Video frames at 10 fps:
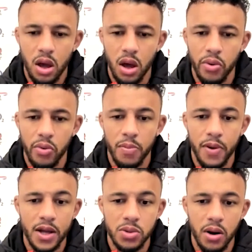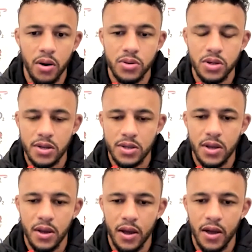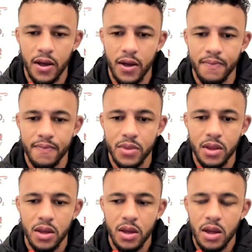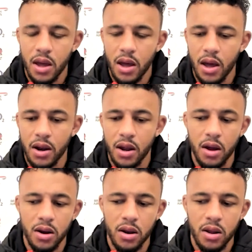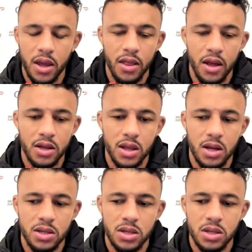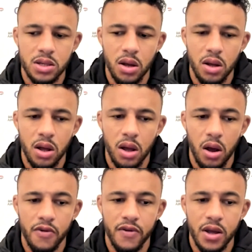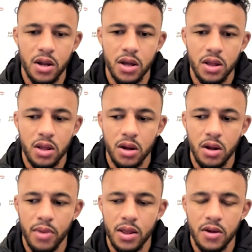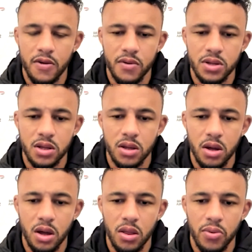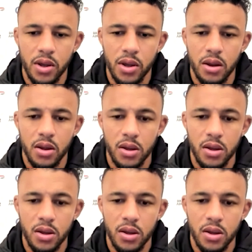we want to play into our own strengths. That's hopefully going to make the difference at the weekend.